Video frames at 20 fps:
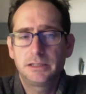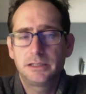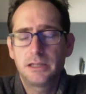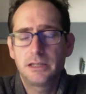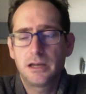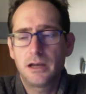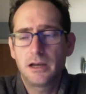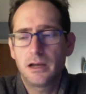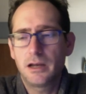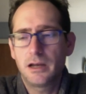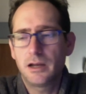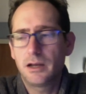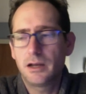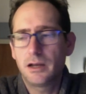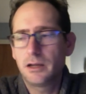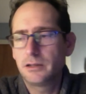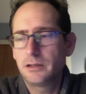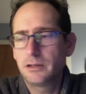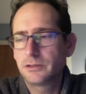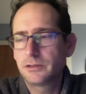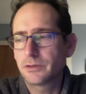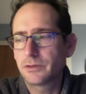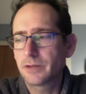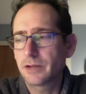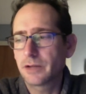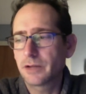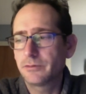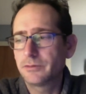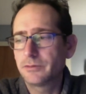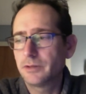uh, sort of like
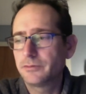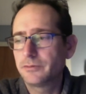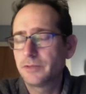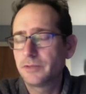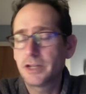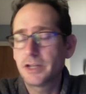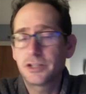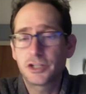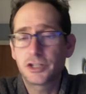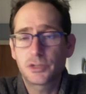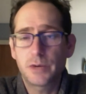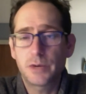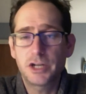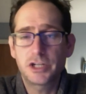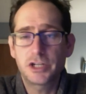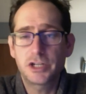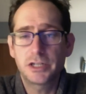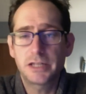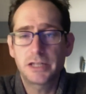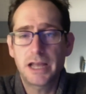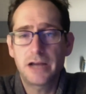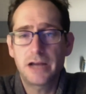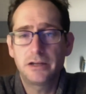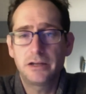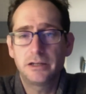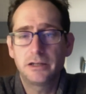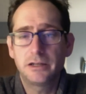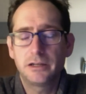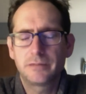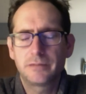a, a, flood situation down
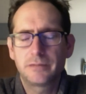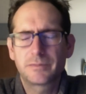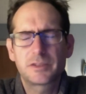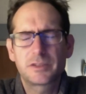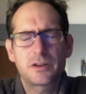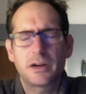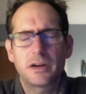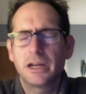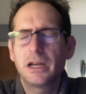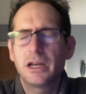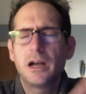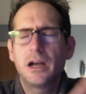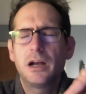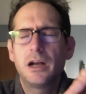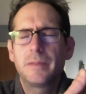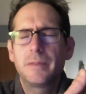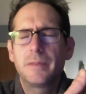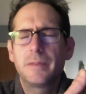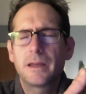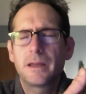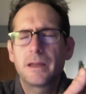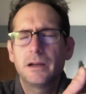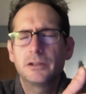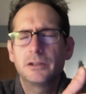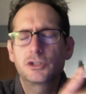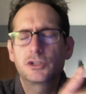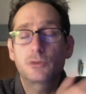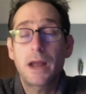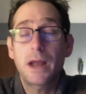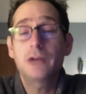in, sorry, uh,
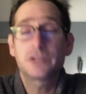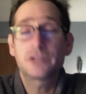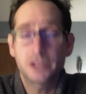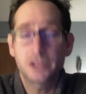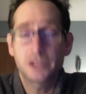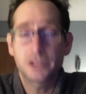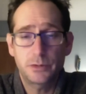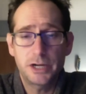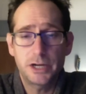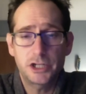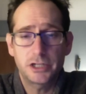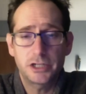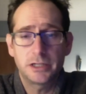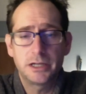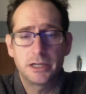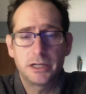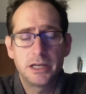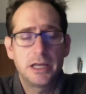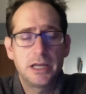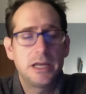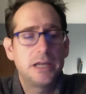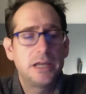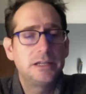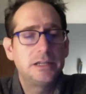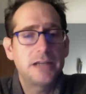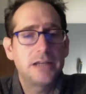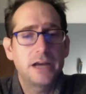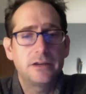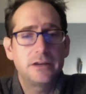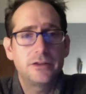drought situation
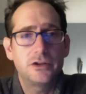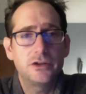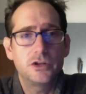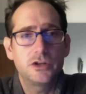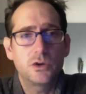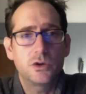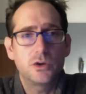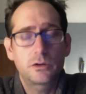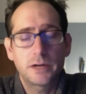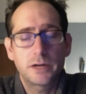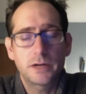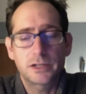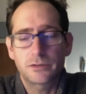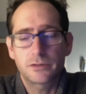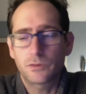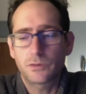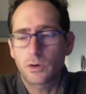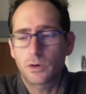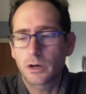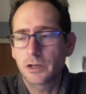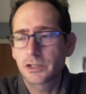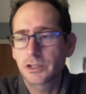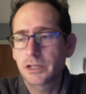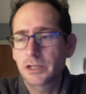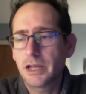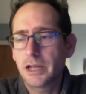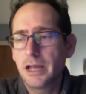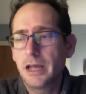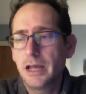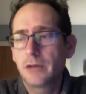down in the New York reservoirs,
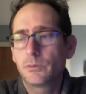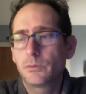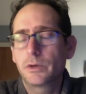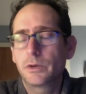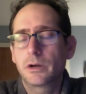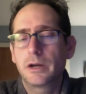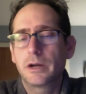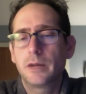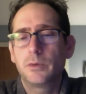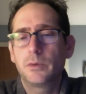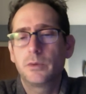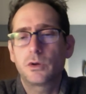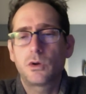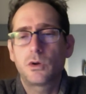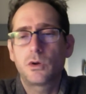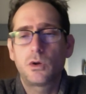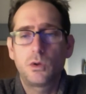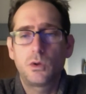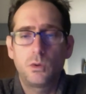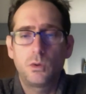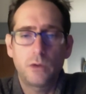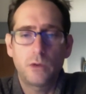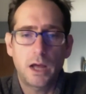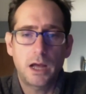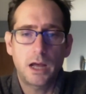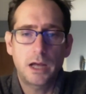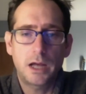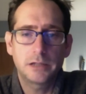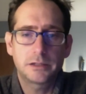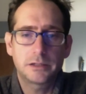and we're able to hold
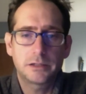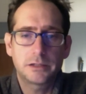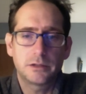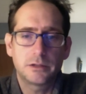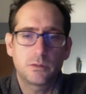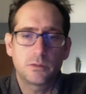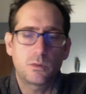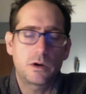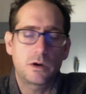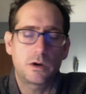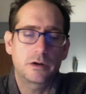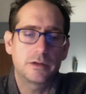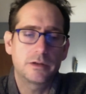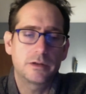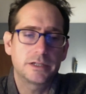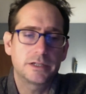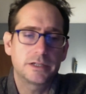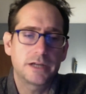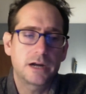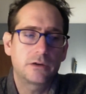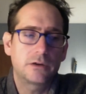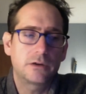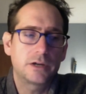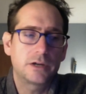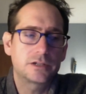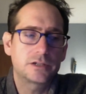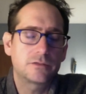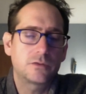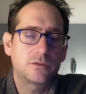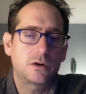on to the water that's in our
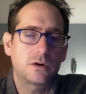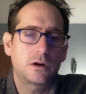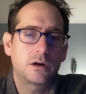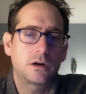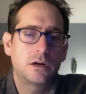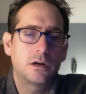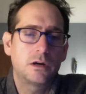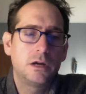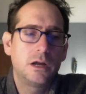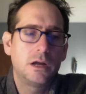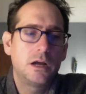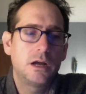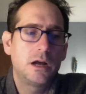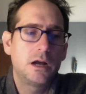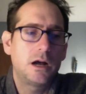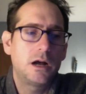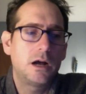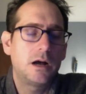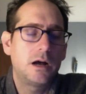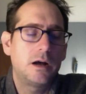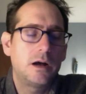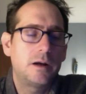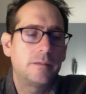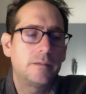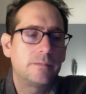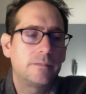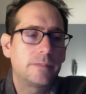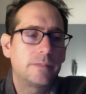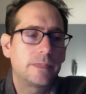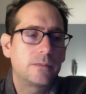reservoir,
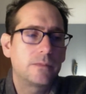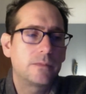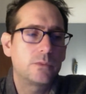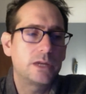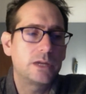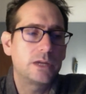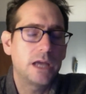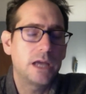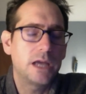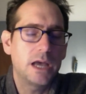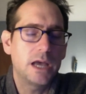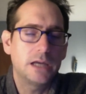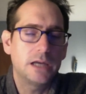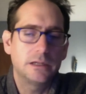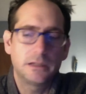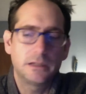um, we get